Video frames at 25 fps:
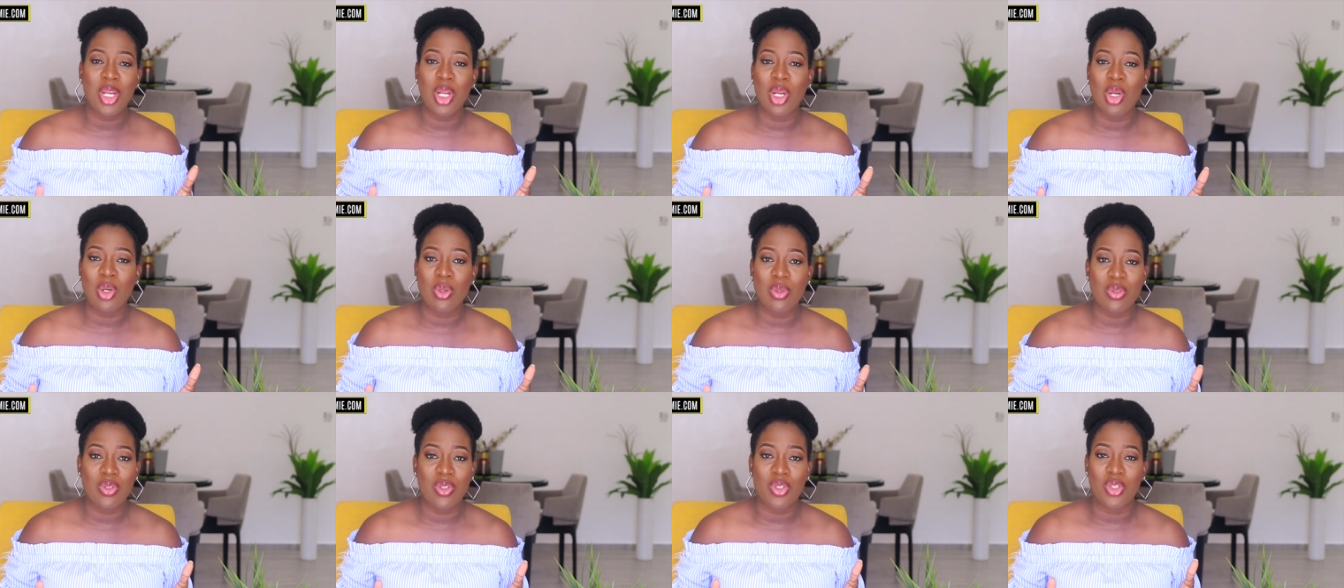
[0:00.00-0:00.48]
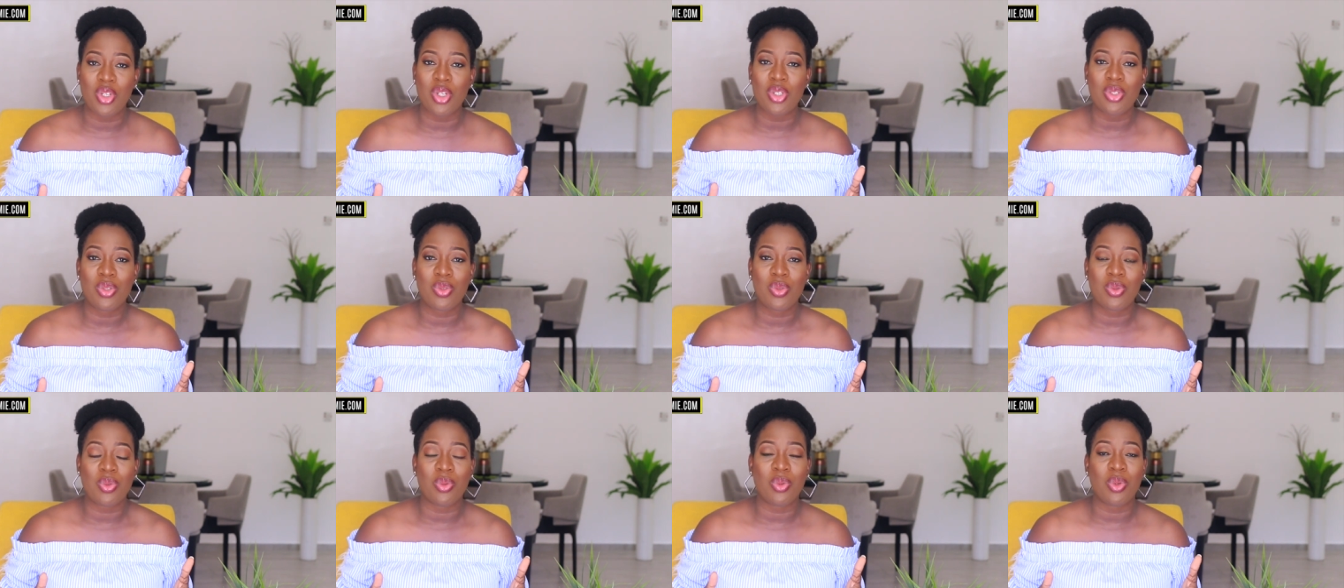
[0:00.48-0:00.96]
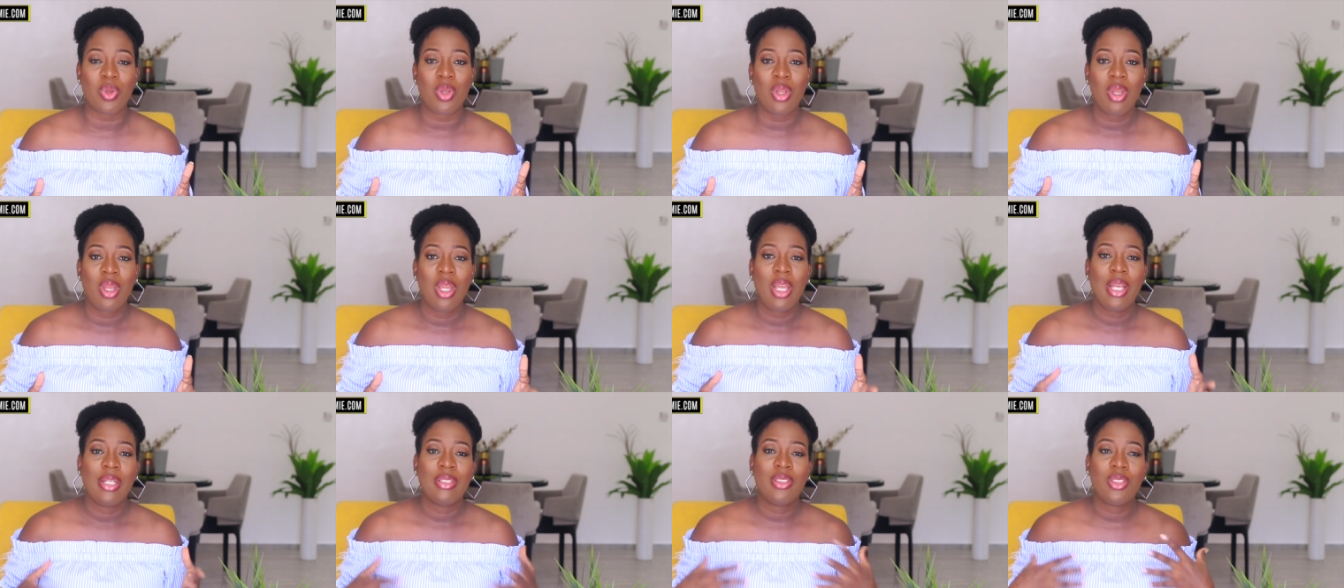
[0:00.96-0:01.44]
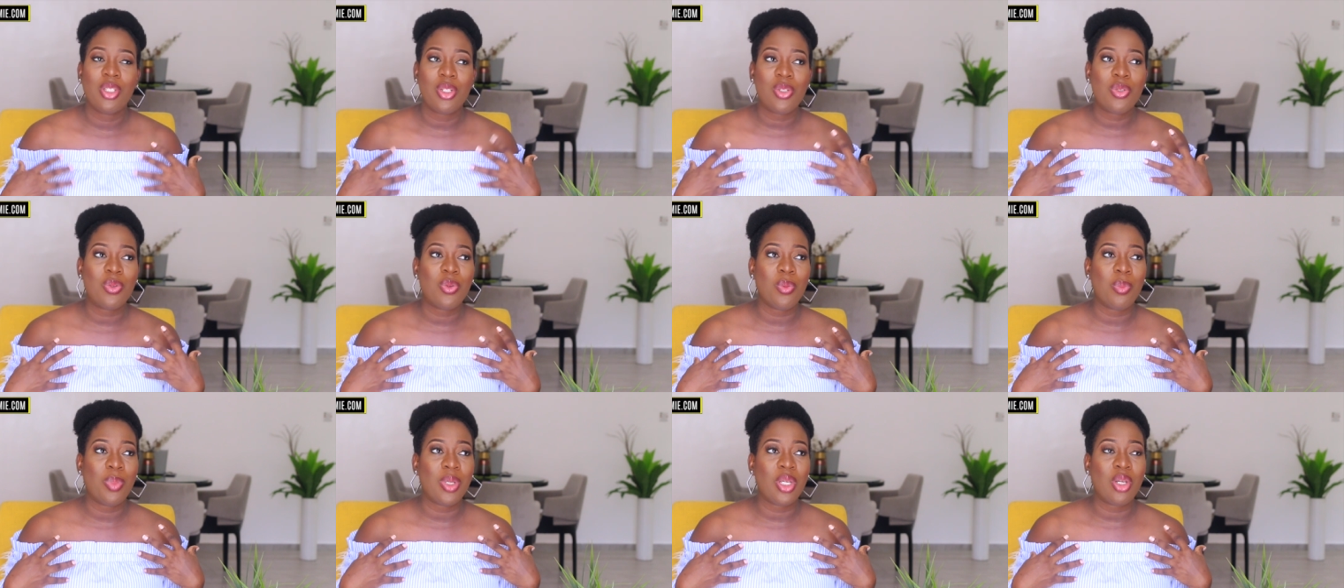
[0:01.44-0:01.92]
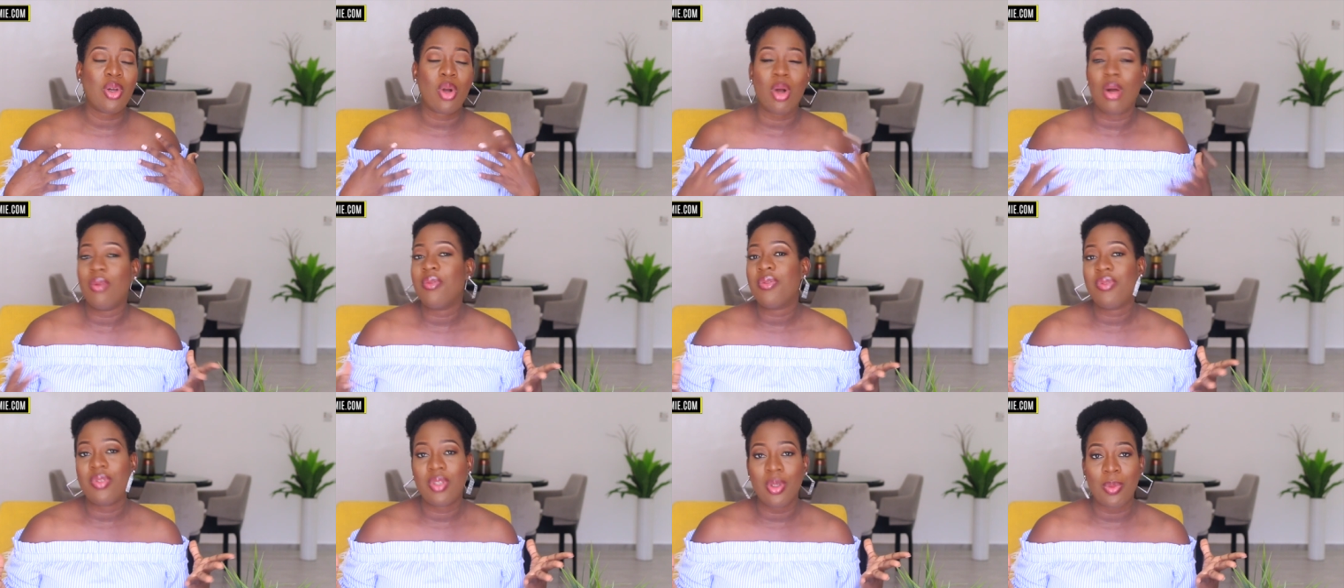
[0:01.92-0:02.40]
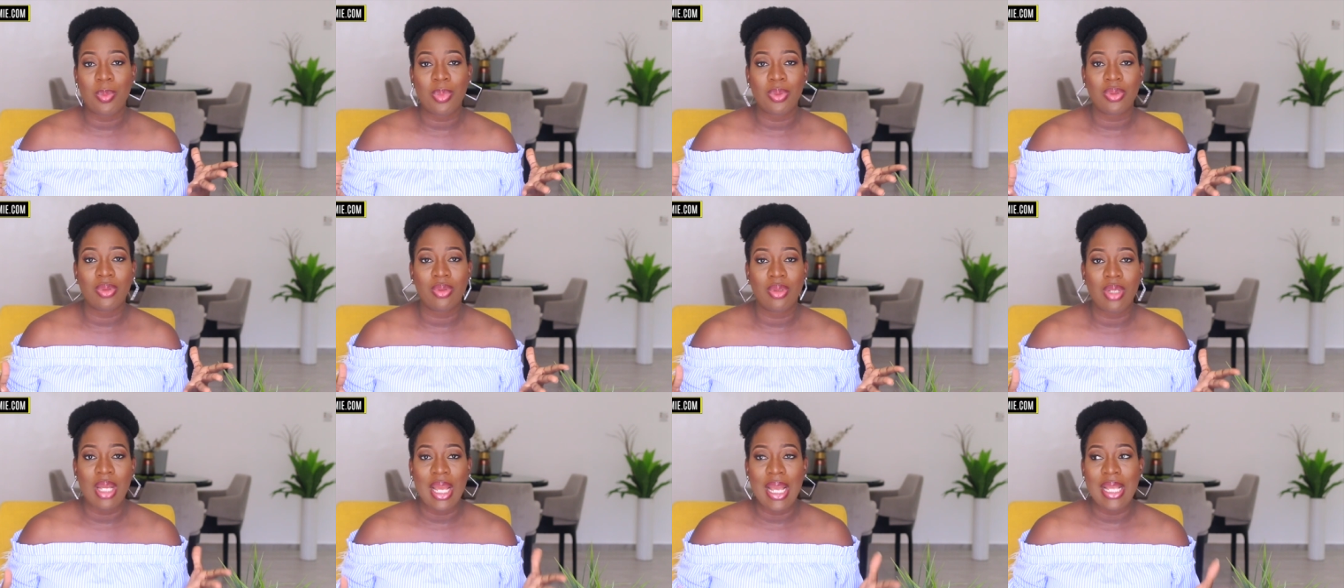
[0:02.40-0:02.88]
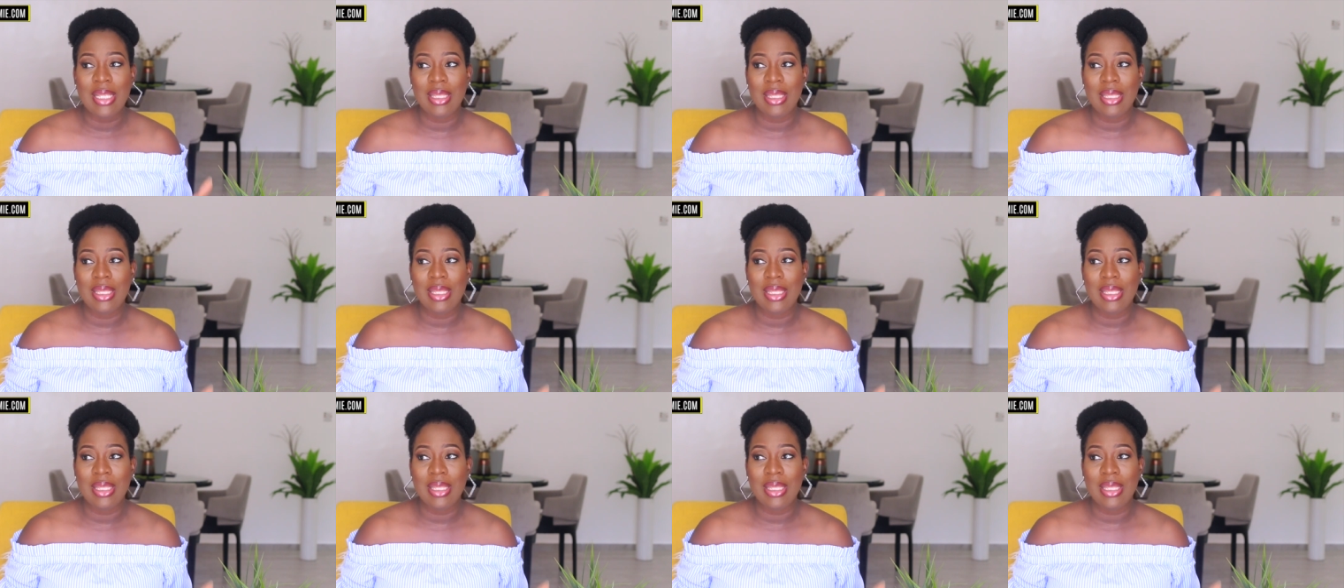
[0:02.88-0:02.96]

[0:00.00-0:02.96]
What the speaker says: clothes just to be comfortable.